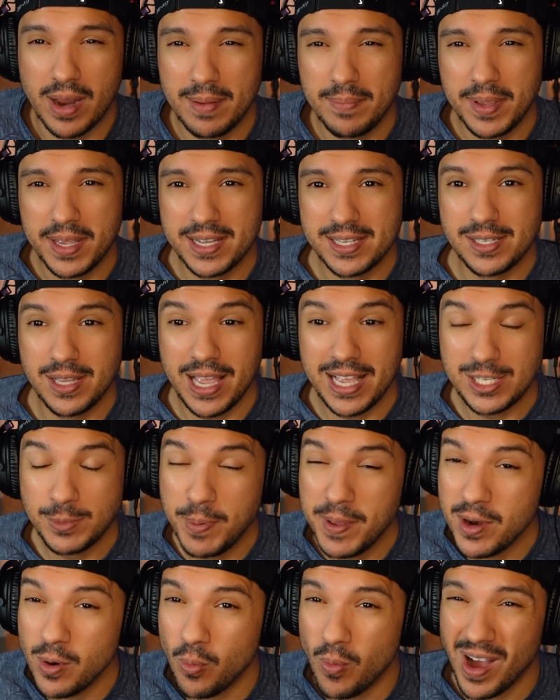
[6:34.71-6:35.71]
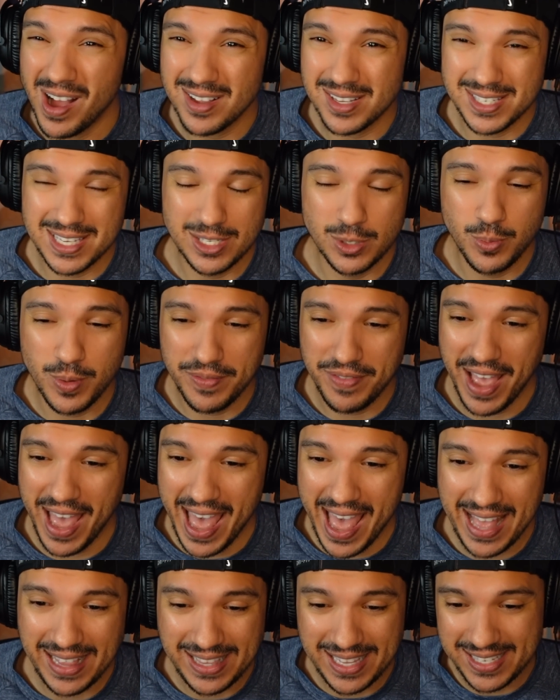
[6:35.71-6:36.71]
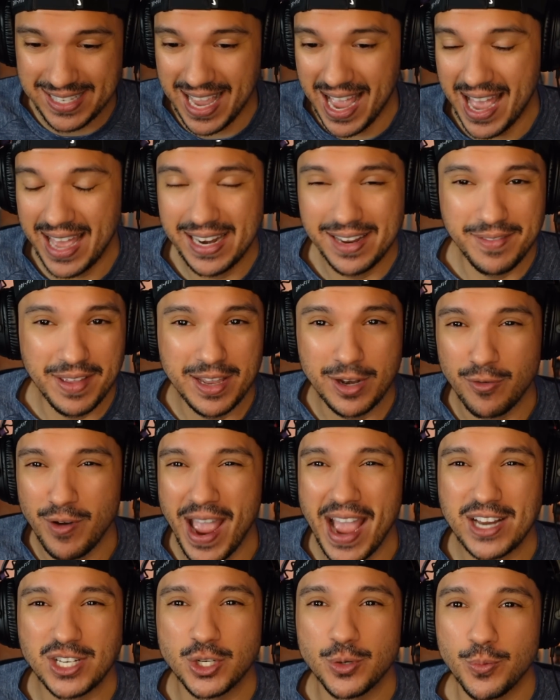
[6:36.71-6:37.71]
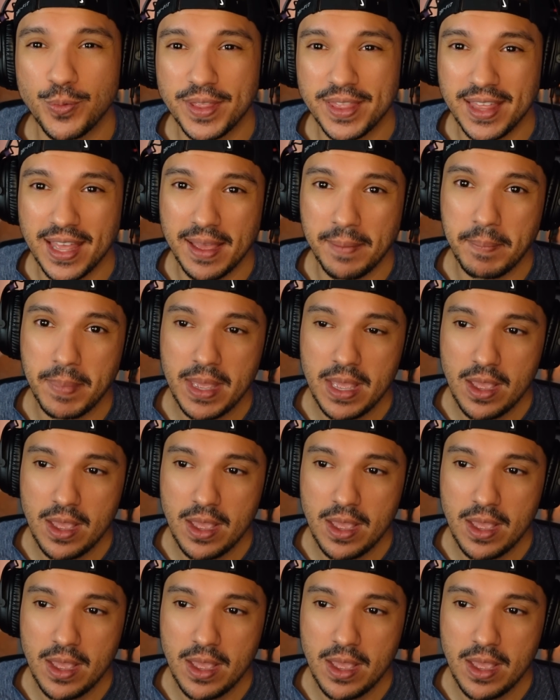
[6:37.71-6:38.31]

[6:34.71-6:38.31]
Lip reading: Because it's been a while since we've had this kind of interaction with them.